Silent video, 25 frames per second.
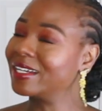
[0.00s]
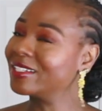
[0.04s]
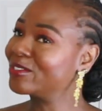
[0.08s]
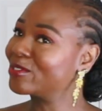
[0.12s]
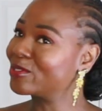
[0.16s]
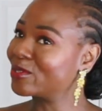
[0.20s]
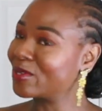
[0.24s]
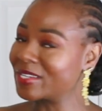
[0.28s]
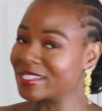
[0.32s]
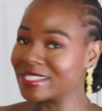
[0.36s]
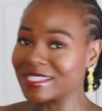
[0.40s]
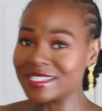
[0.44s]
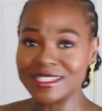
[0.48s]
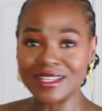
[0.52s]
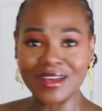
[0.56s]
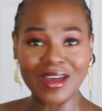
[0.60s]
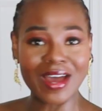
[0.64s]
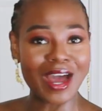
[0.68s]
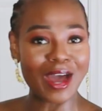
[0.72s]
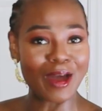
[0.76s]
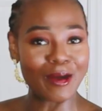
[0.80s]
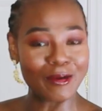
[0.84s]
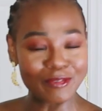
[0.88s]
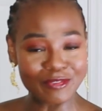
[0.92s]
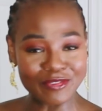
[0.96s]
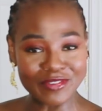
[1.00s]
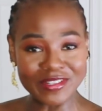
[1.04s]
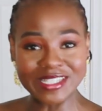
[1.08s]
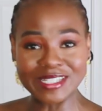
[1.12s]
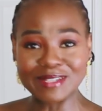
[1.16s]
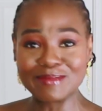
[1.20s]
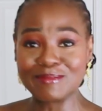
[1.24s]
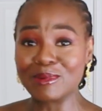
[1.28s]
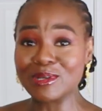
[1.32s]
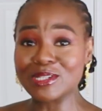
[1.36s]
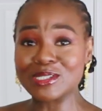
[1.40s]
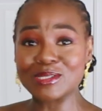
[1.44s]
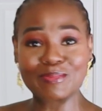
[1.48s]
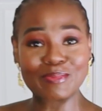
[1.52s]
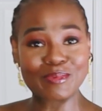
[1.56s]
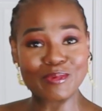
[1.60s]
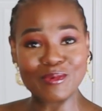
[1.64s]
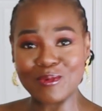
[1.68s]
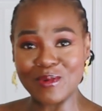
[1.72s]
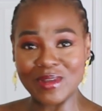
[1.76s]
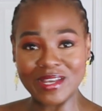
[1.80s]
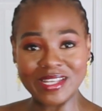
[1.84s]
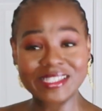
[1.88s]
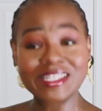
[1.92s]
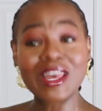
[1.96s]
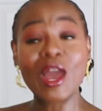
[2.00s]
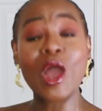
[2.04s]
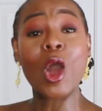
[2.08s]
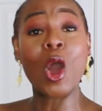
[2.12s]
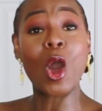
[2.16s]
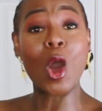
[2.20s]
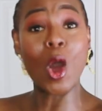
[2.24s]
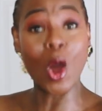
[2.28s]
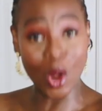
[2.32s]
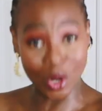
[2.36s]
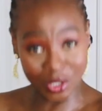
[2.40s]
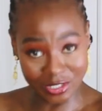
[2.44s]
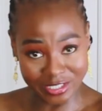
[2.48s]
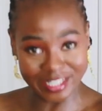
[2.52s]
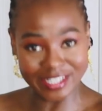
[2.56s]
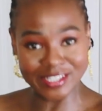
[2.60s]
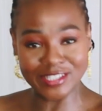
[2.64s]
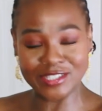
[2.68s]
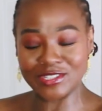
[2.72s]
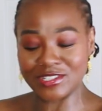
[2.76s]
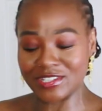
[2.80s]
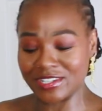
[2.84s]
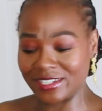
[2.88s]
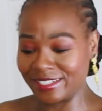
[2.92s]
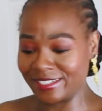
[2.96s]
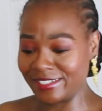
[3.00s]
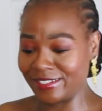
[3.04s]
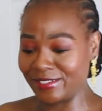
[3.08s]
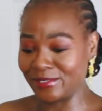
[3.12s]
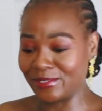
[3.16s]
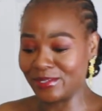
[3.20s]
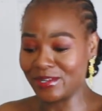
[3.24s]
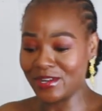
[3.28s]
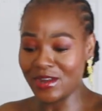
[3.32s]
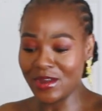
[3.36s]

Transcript: dresses and outfits in multiple ways on this channel.